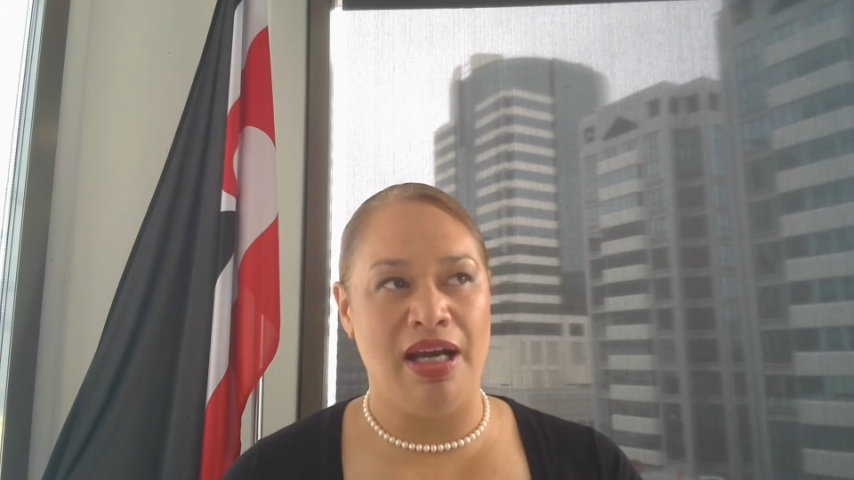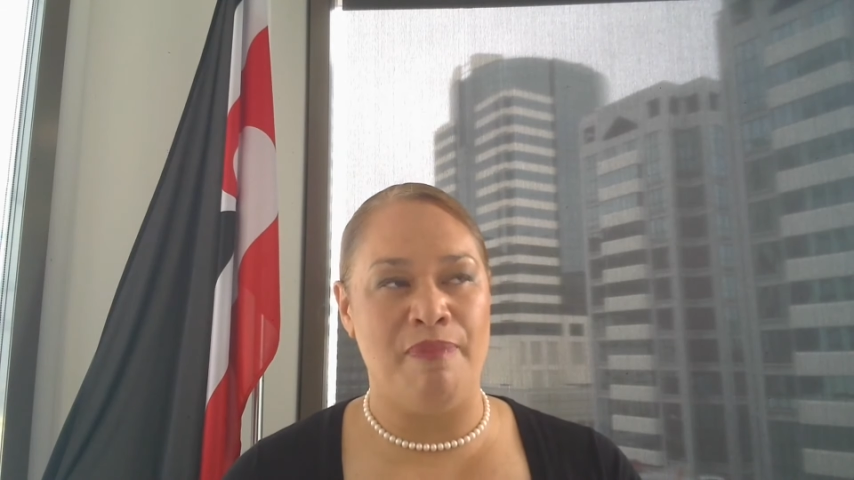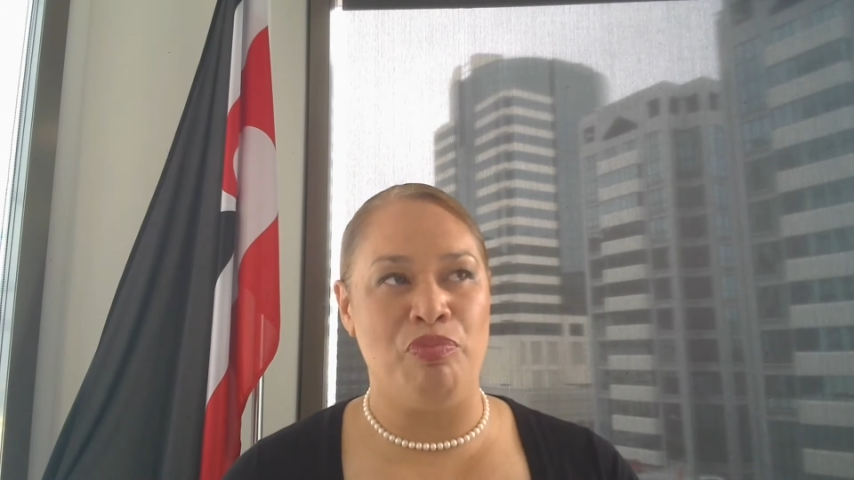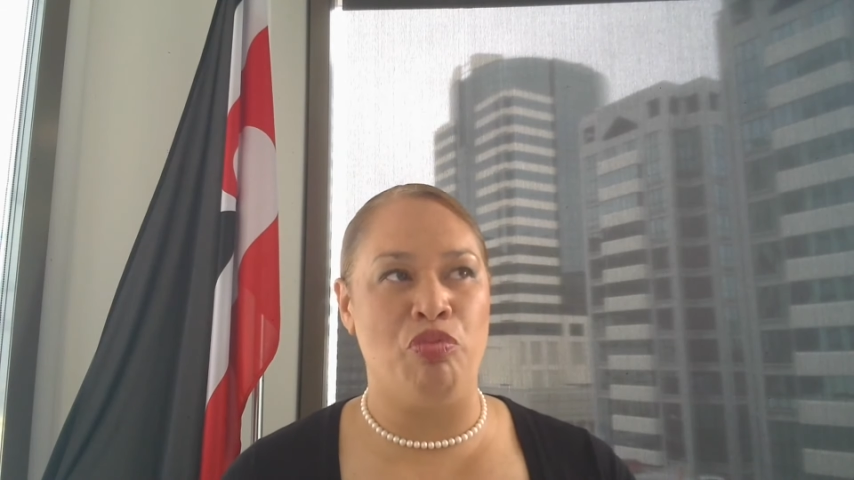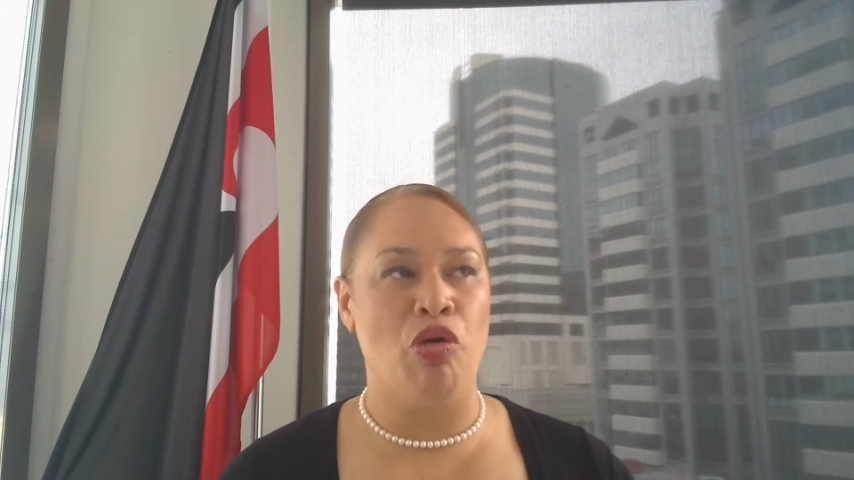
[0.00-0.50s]

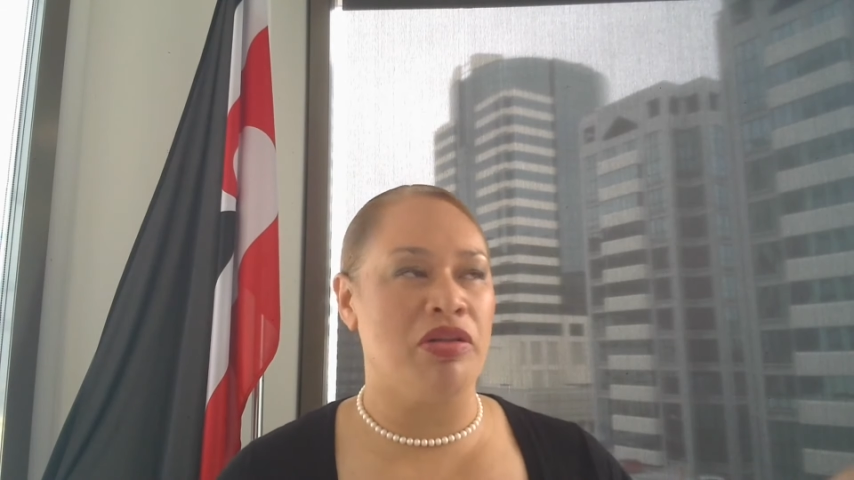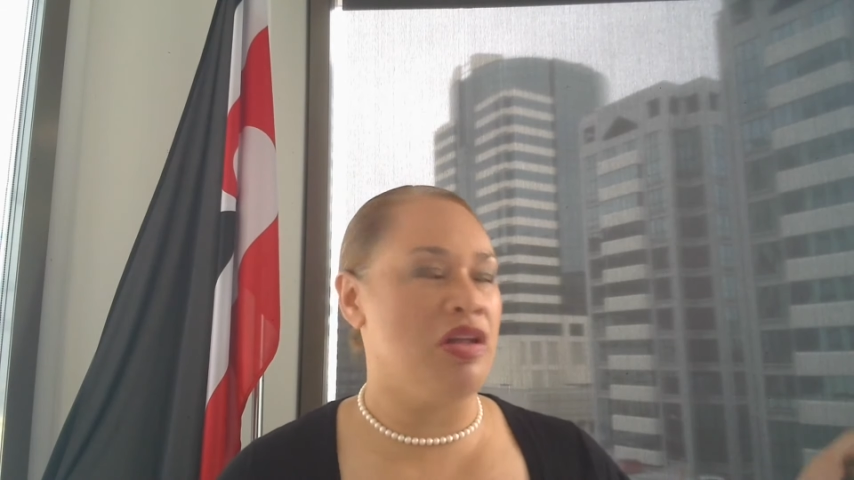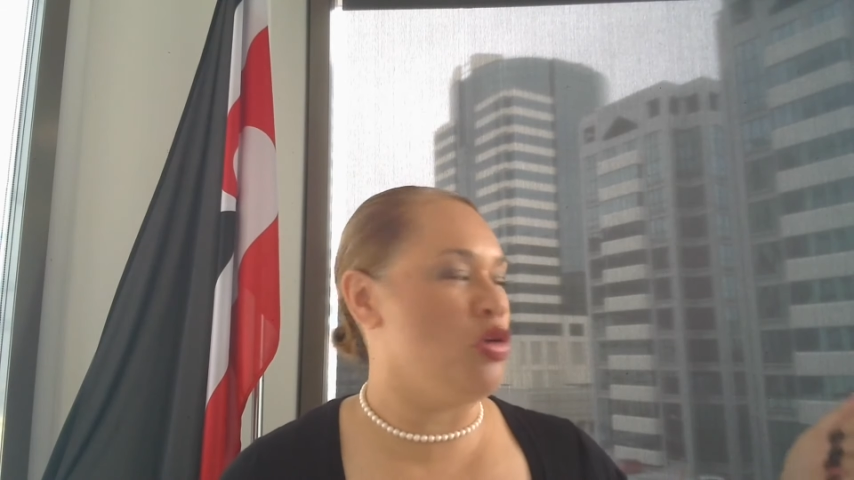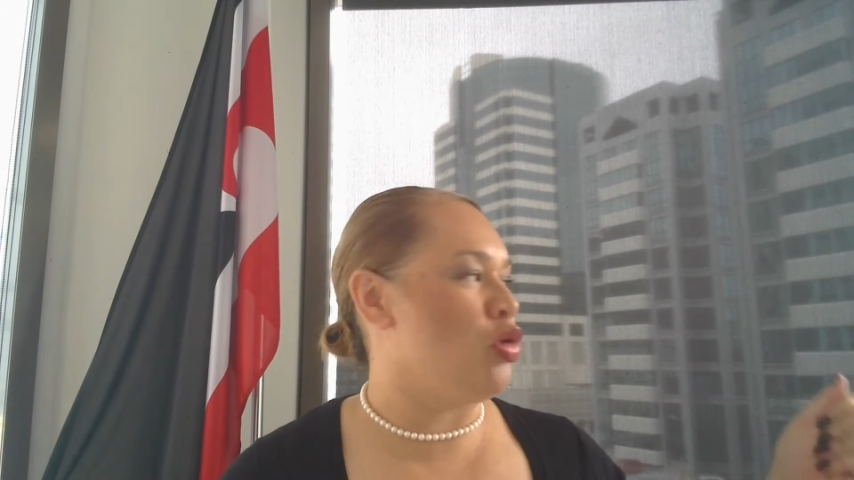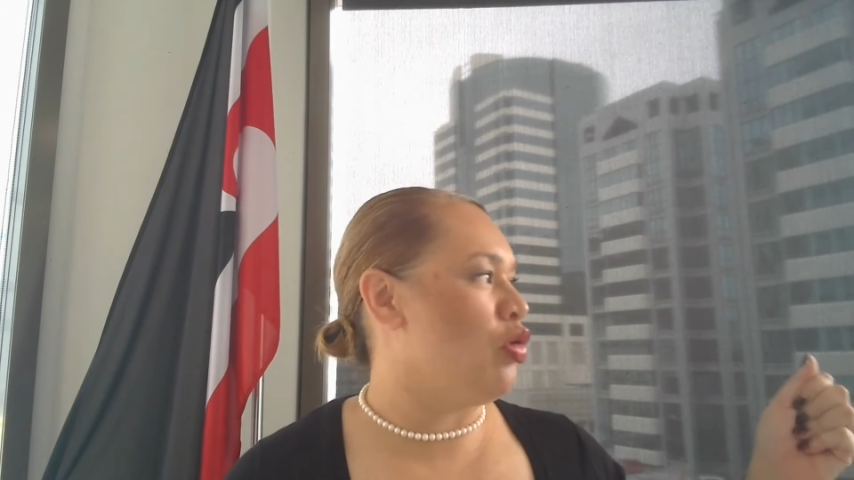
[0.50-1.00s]
what
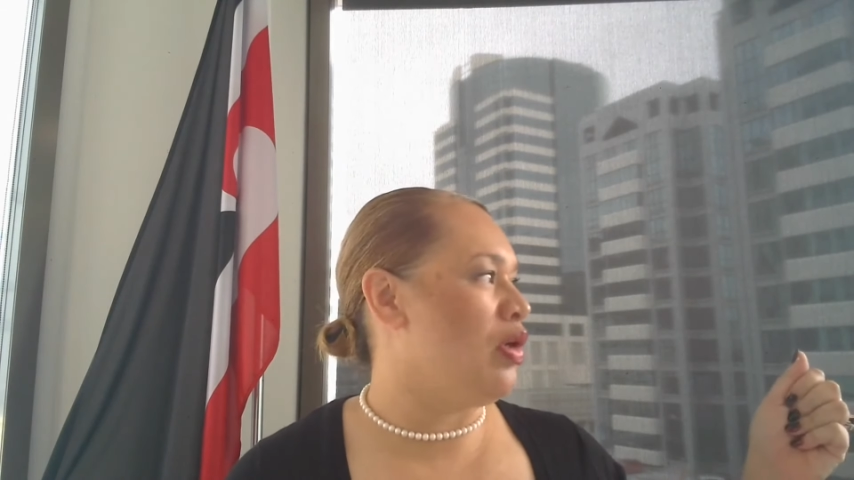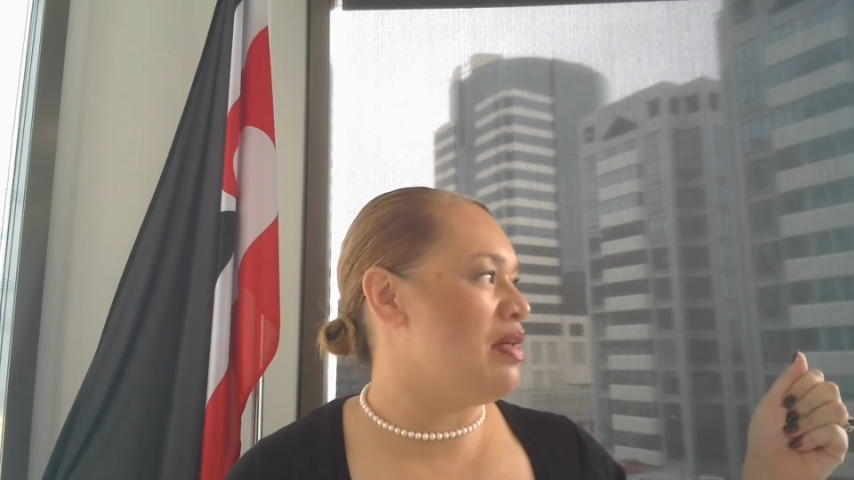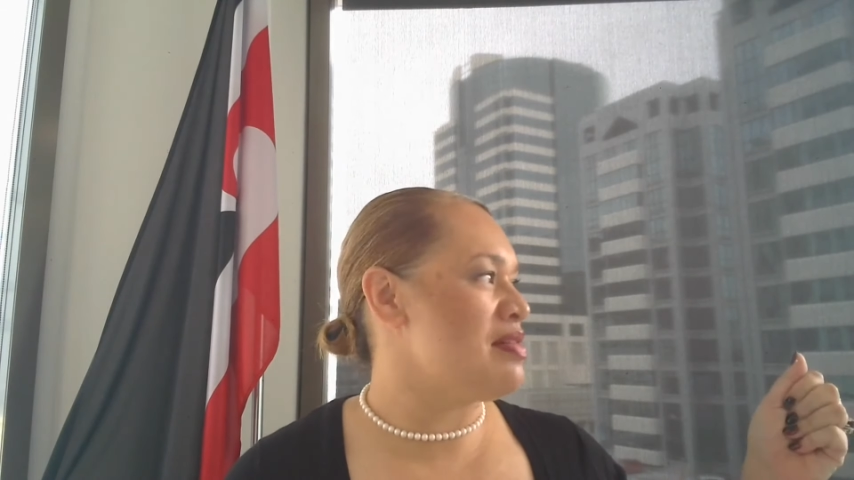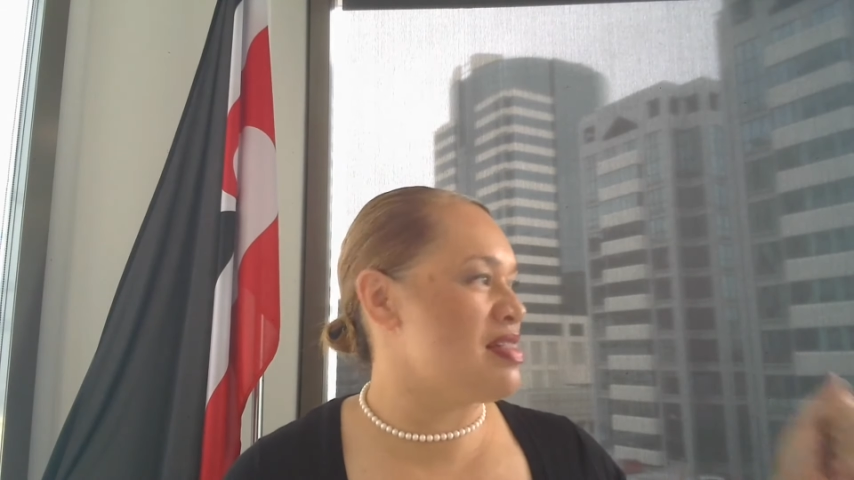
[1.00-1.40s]
your city